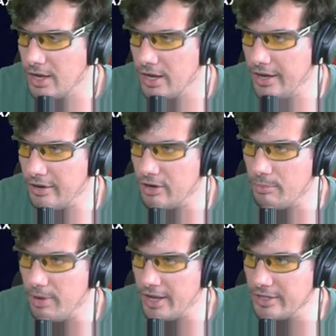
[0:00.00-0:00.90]
error
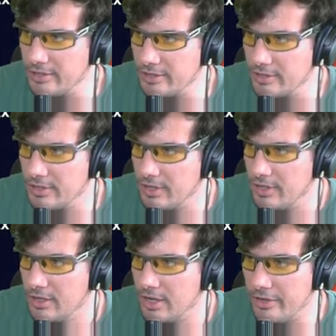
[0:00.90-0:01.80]
biases,
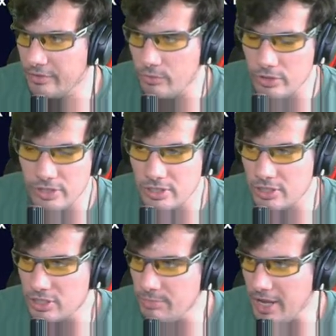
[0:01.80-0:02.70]
and of course this is
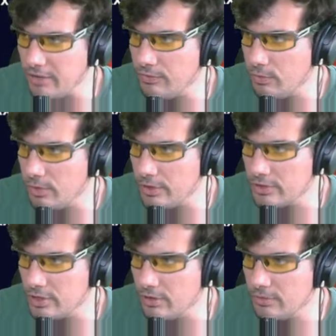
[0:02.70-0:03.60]
just back and forth.
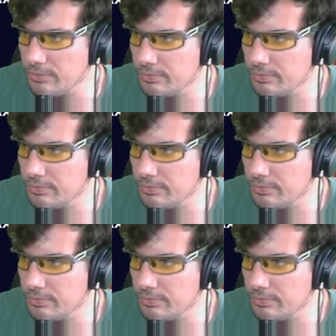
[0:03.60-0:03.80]
So